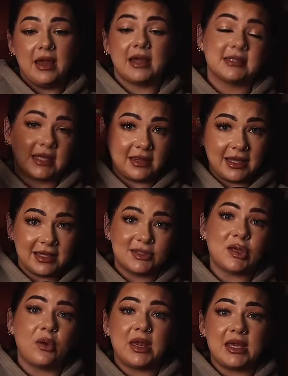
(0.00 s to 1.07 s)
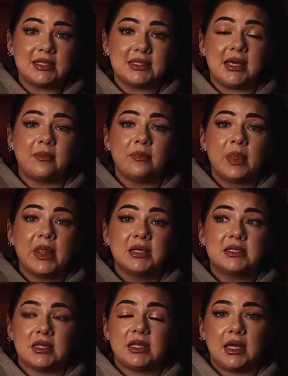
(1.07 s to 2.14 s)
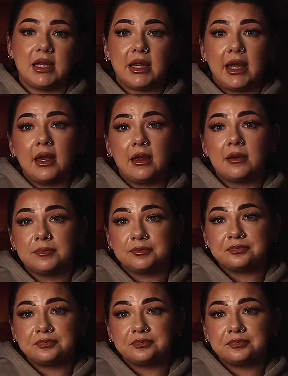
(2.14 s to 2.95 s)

Because I think it's so easy to think like,